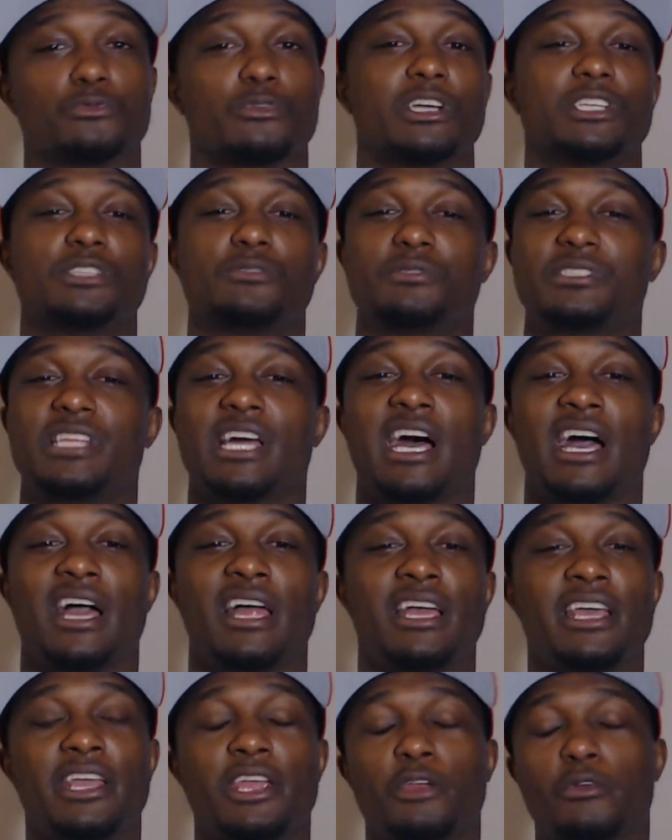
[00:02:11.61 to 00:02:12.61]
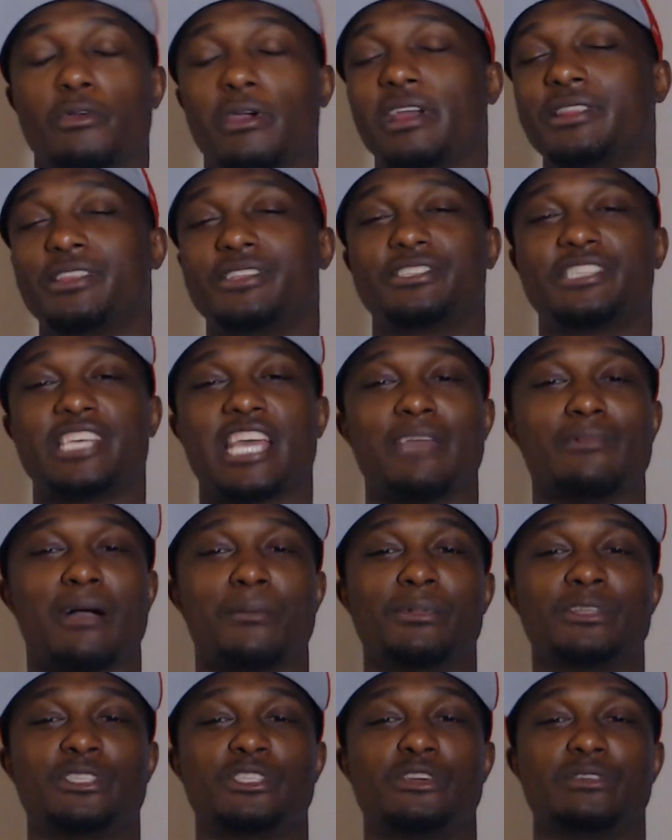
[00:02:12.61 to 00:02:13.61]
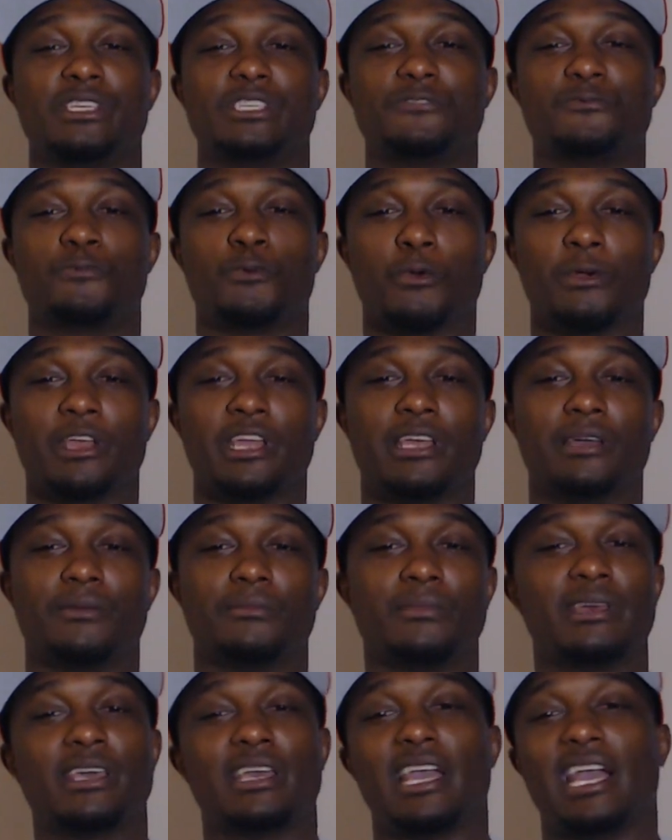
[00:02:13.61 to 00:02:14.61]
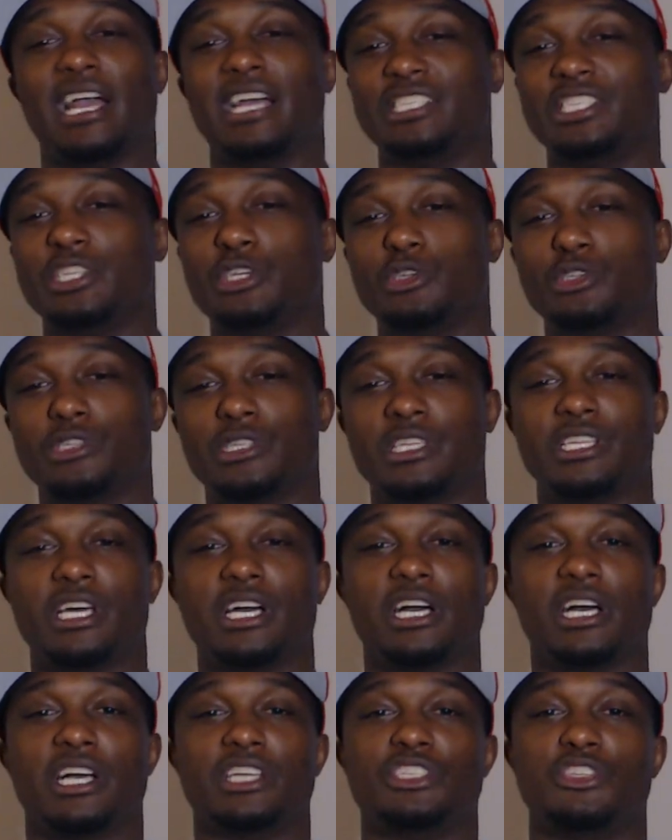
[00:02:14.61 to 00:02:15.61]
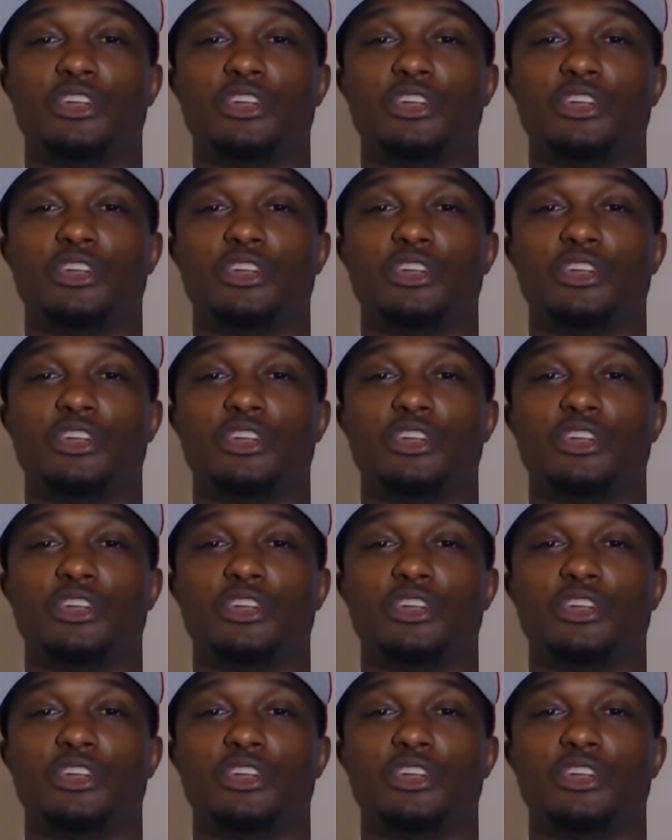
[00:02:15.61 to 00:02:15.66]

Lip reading: Russ was not creating the same opportunities for him as he usually does.